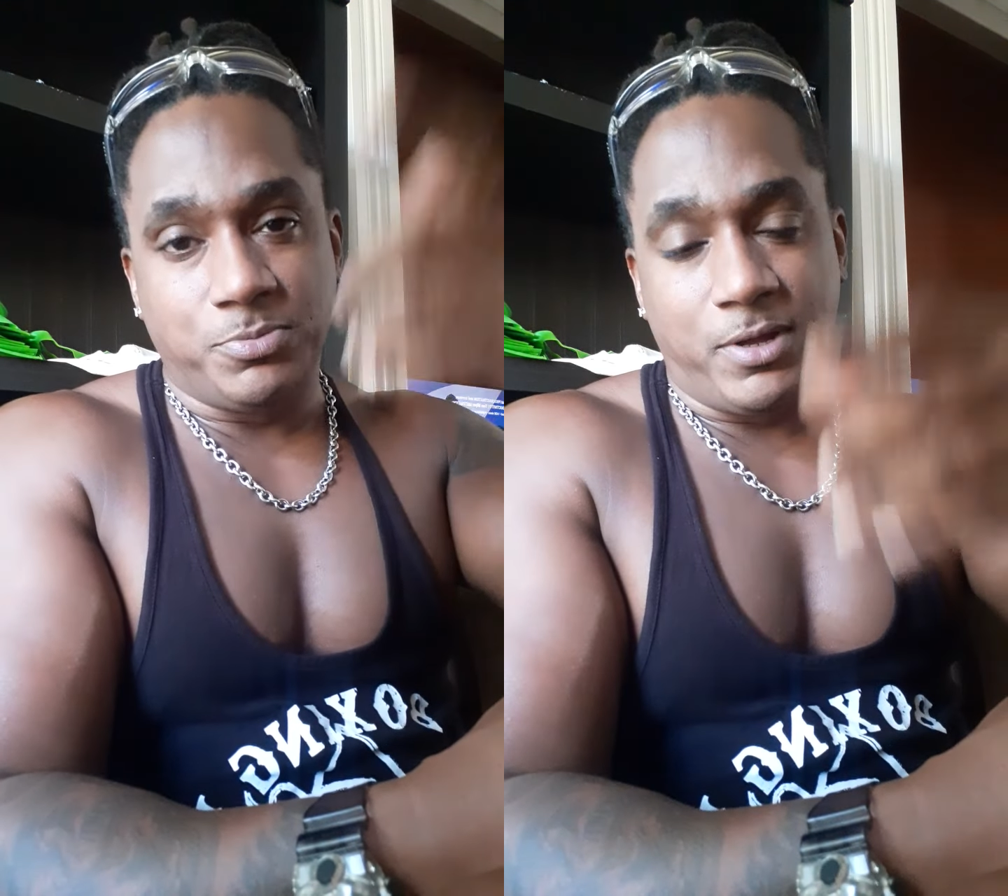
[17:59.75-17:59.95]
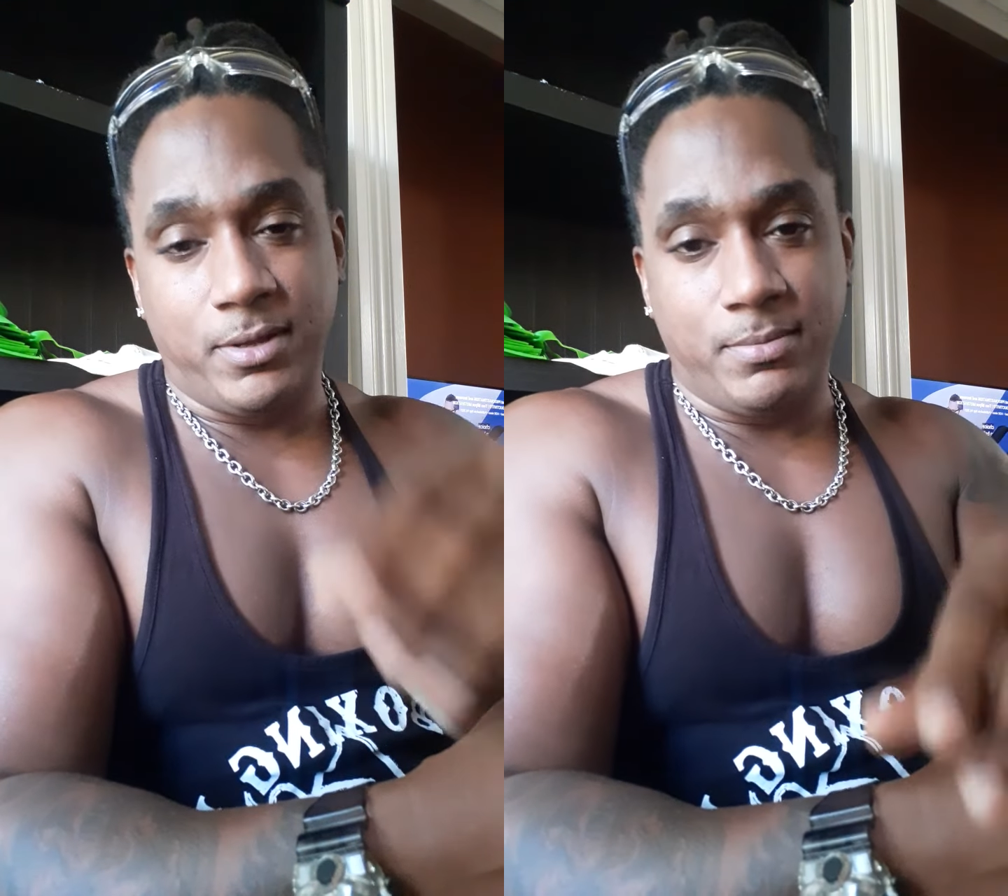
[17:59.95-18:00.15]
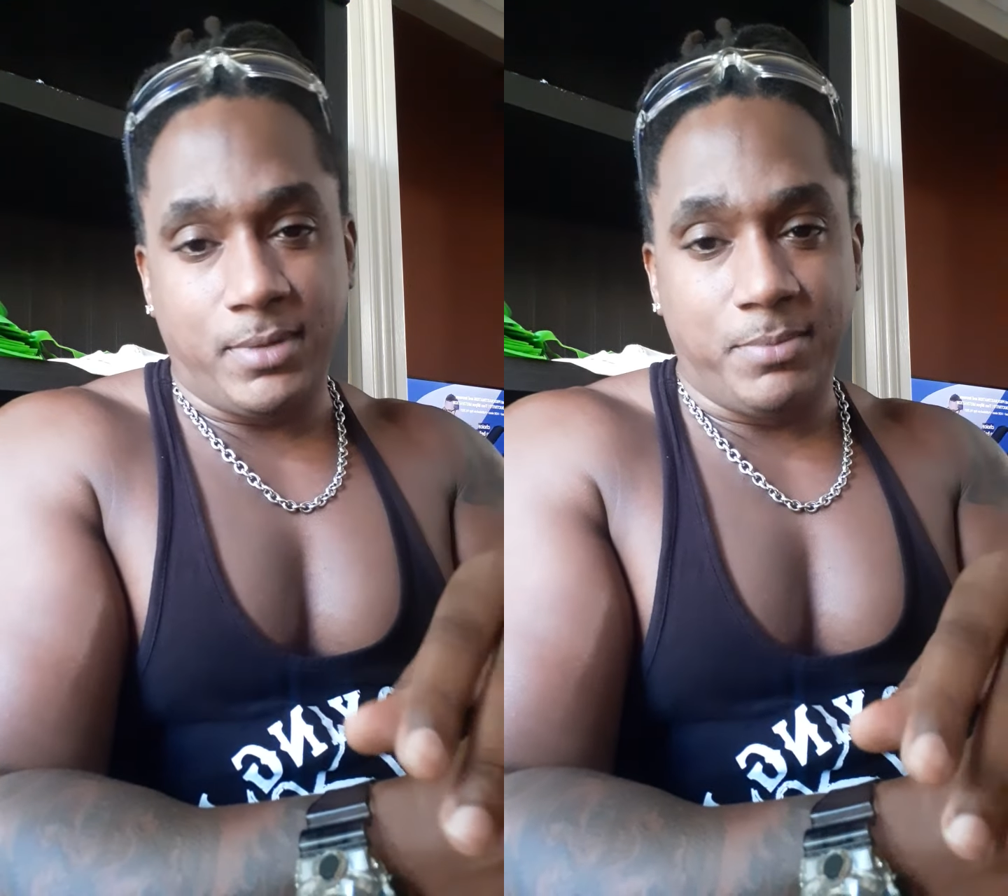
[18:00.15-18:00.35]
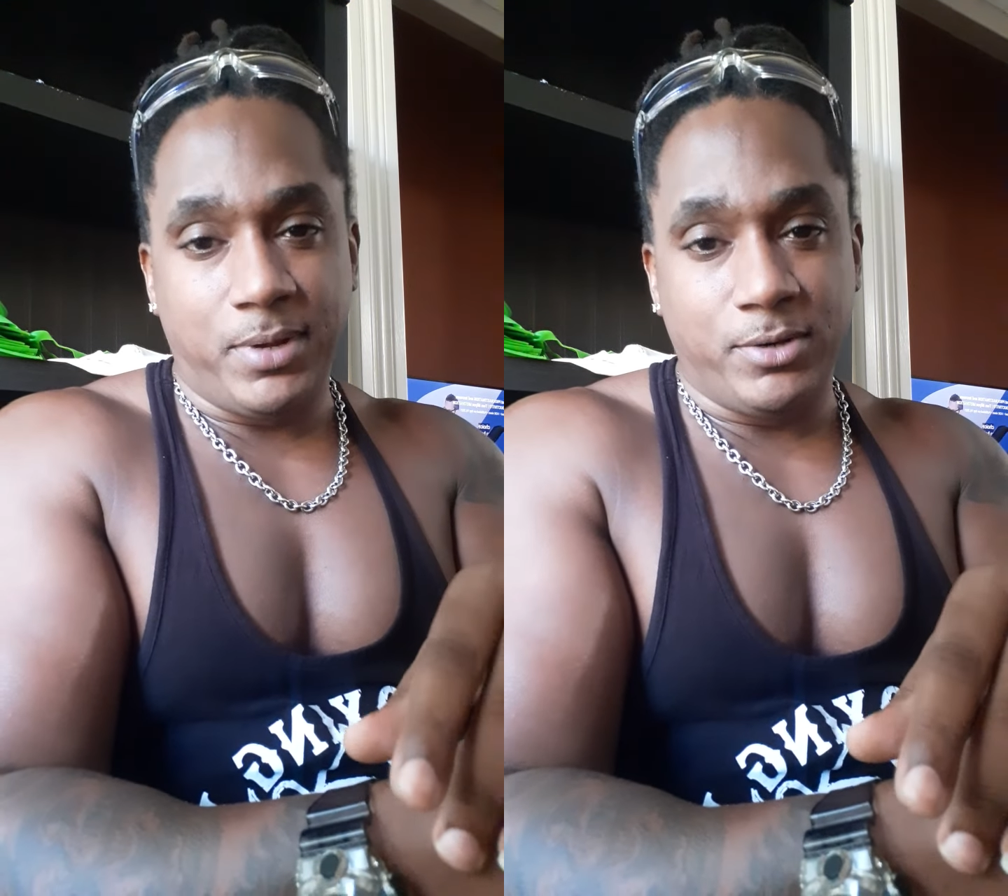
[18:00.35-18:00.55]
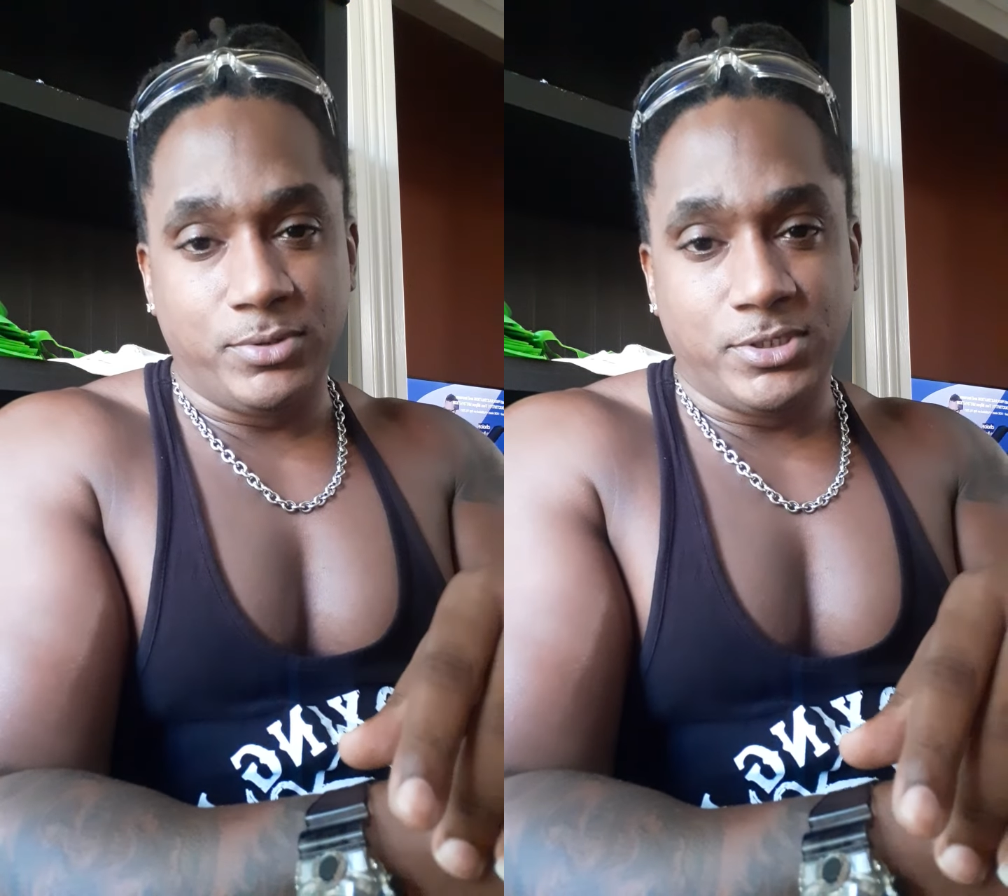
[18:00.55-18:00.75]
My
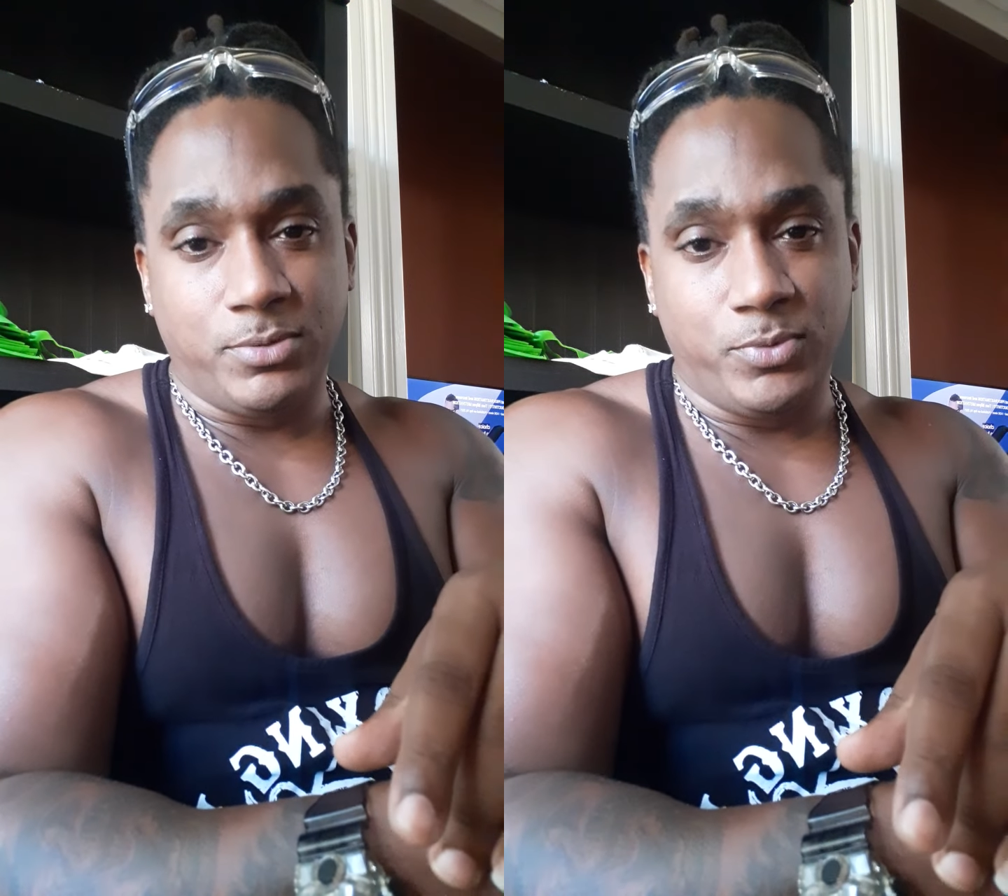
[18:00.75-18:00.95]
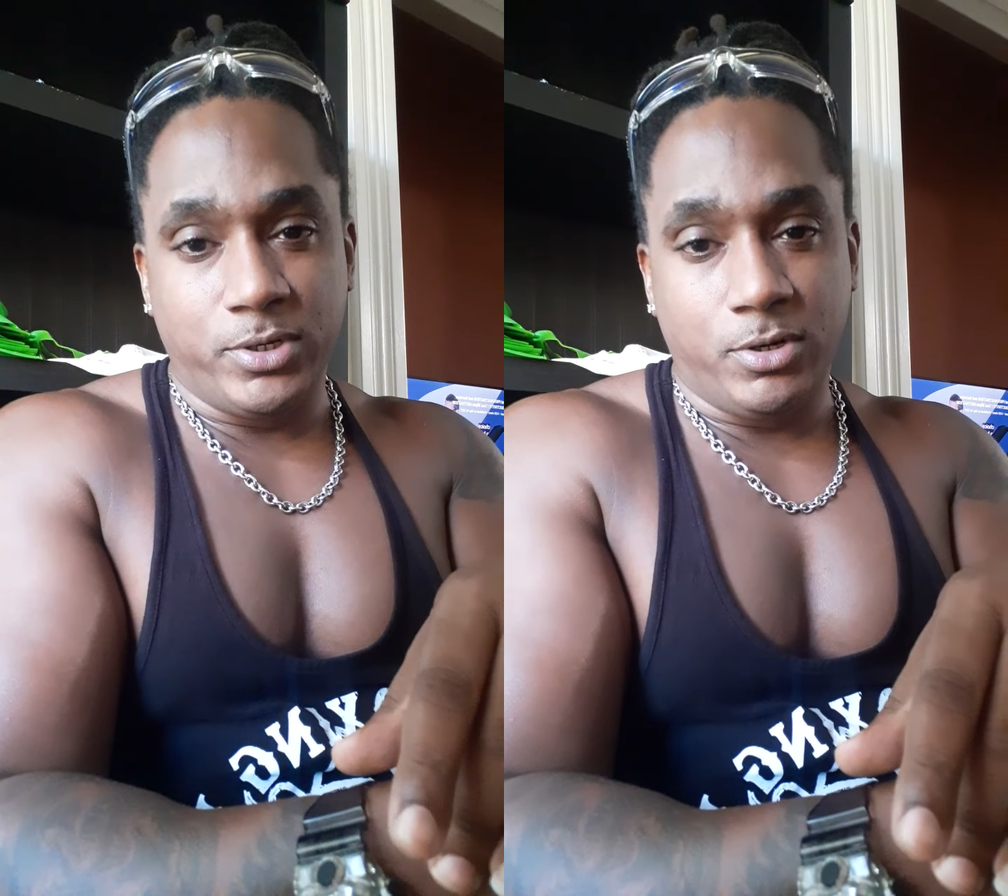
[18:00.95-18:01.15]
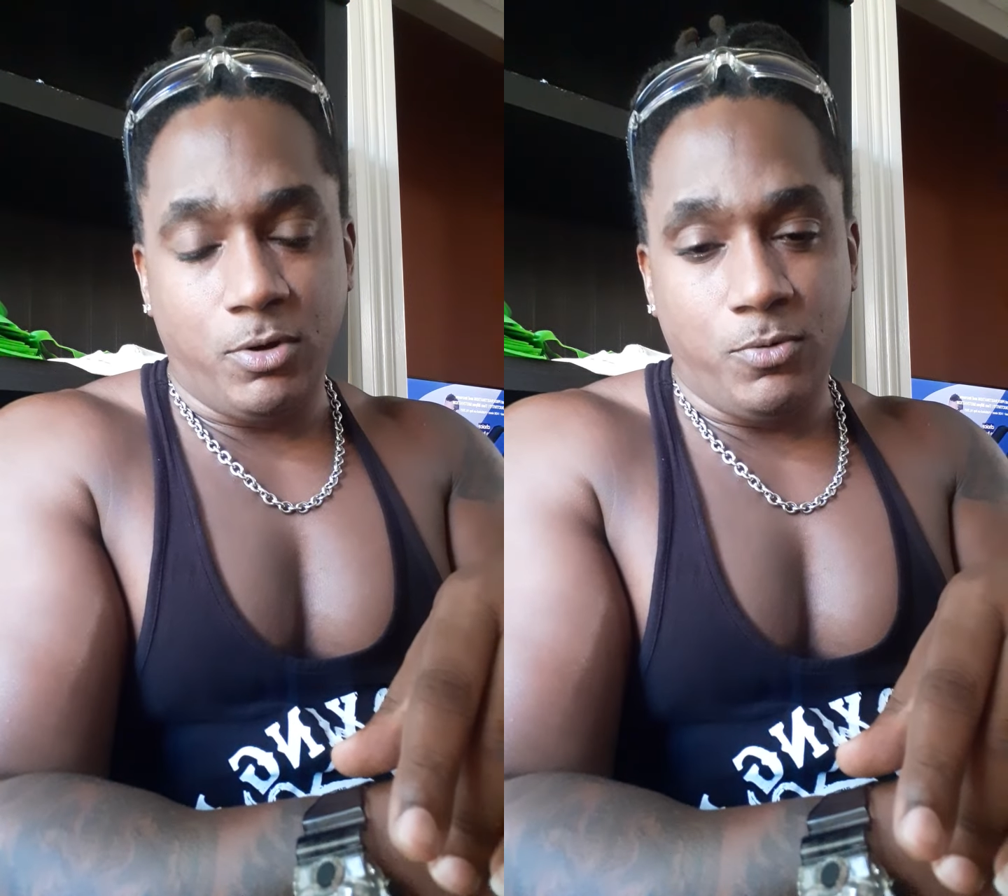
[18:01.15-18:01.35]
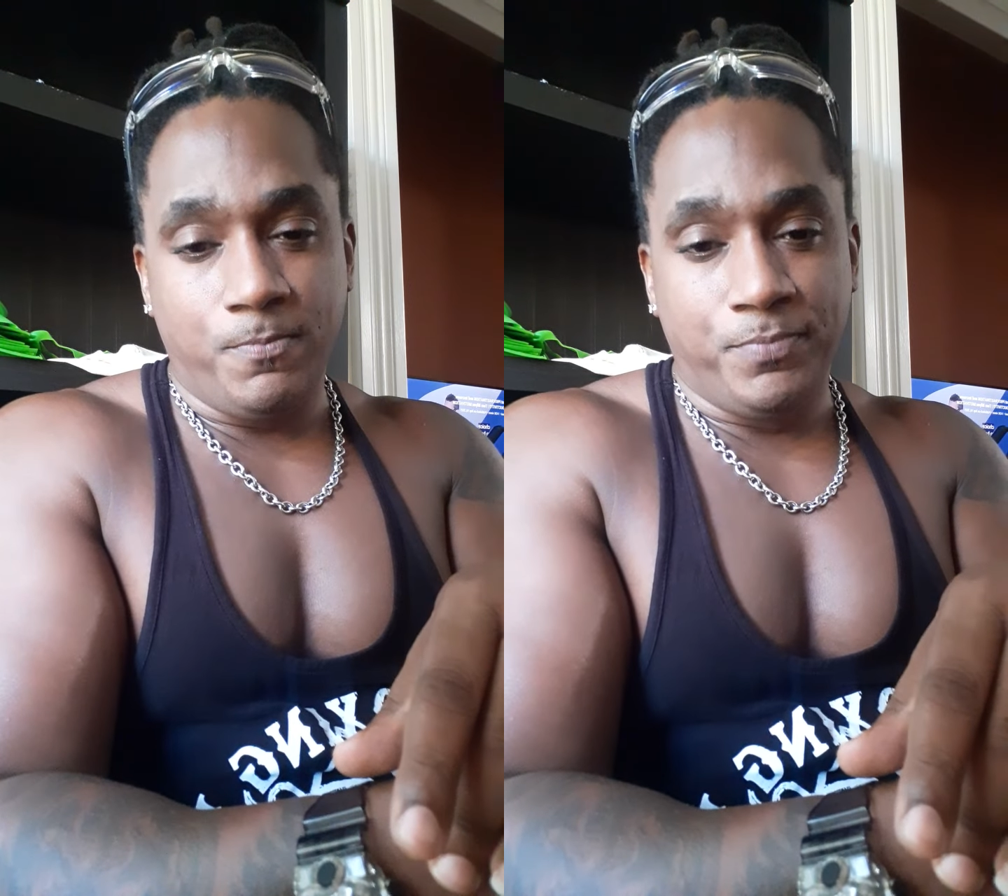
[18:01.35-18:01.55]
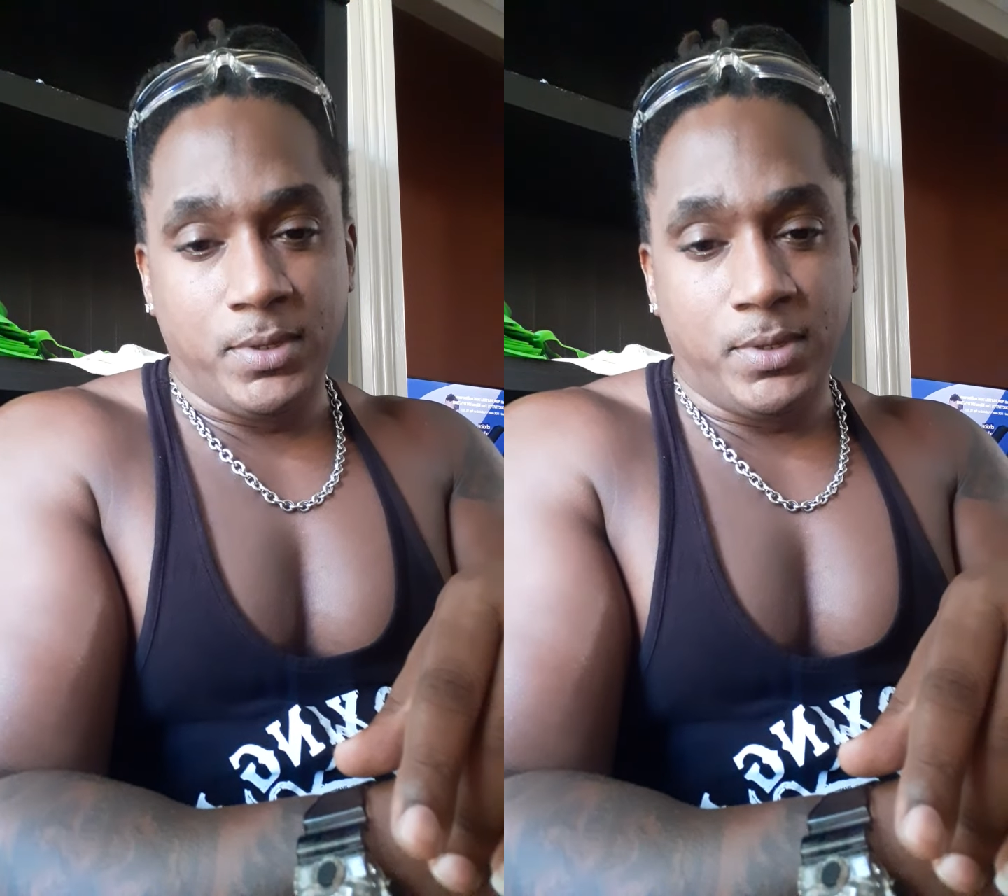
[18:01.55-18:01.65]
battery's getting ready to go.